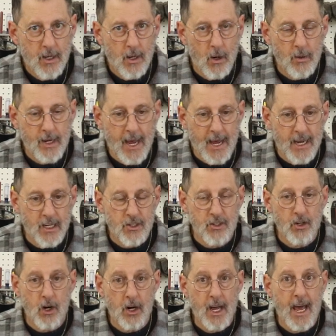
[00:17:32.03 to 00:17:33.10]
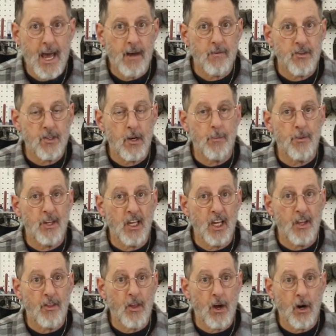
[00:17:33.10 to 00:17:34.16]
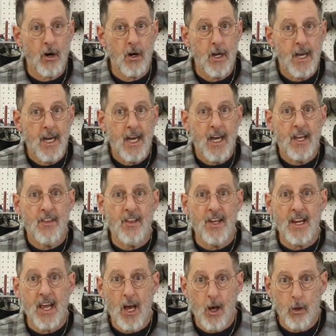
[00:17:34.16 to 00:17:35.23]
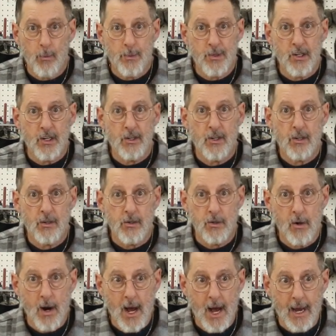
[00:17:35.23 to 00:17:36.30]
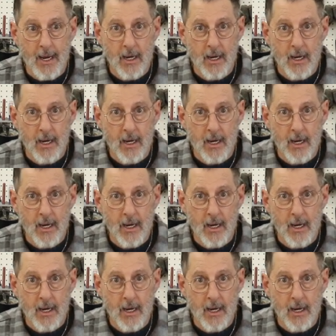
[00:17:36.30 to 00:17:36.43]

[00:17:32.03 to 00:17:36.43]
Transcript: okay, it's going to have something in there that helps it dry.